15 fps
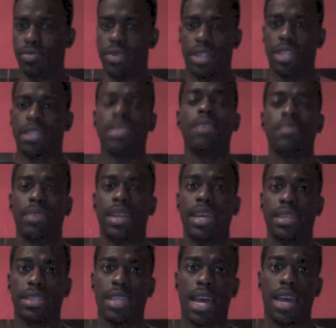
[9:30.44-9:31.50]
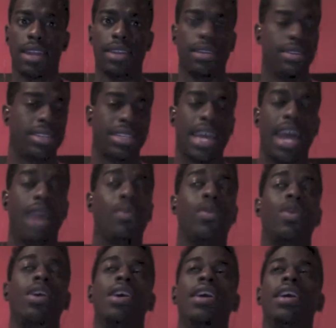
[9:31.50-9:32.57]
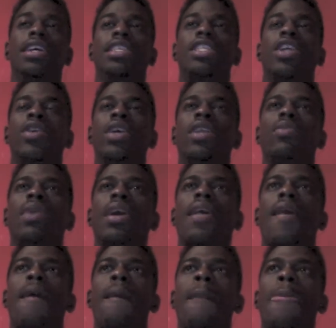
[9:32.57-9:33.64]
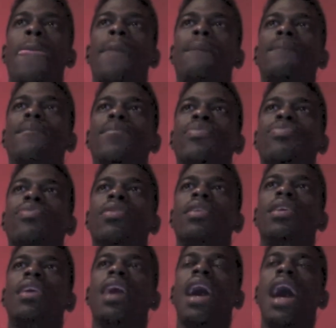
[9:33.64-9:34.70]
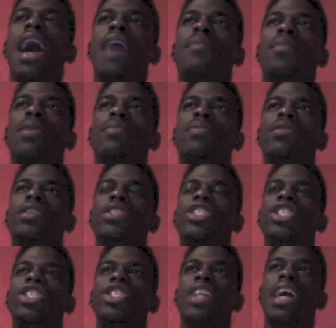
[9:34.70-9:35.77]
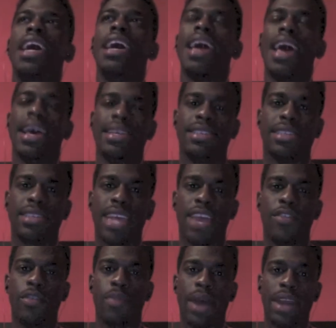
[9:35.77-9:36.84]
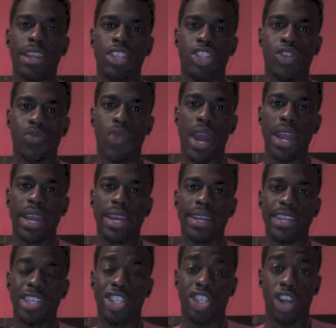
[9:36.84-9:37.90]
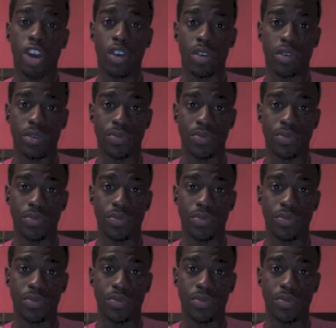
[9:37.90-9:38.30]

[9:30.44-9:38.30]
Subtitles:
something that's not desirable. So anyway, I remember the teacher had asked everybody to write in a journal.